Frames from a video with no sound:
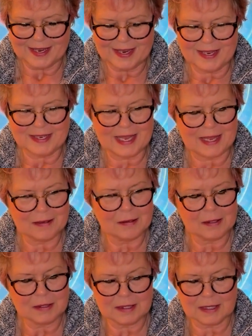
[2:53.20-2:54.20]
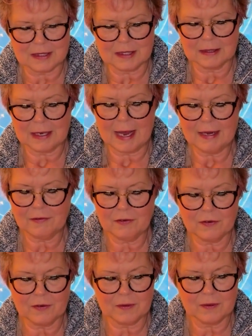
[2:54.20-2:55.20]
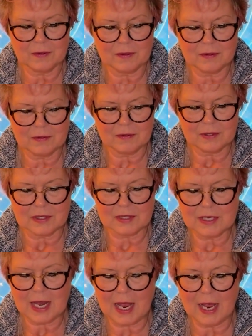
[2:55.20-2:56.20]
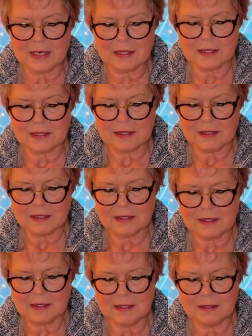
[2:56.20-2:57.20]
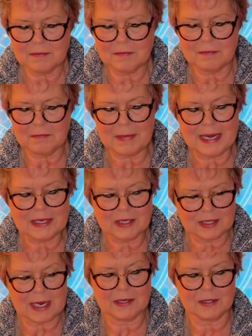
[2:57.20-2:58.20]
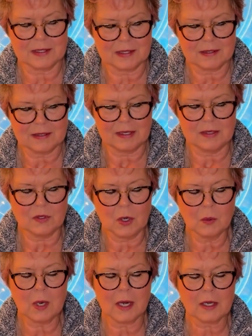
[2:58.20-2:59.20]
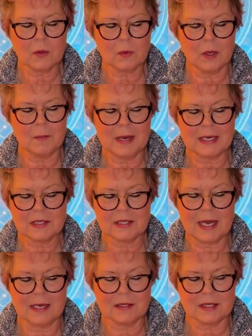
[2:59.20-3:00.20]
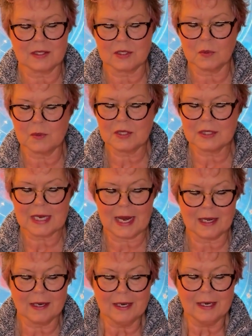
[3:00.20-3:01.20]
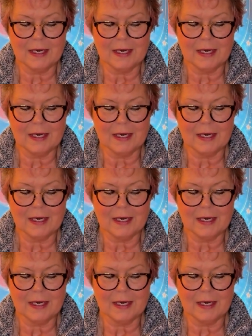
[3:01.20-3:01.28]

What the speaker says: And that it says, life does not make sense. It no longer will make sense, as you would say.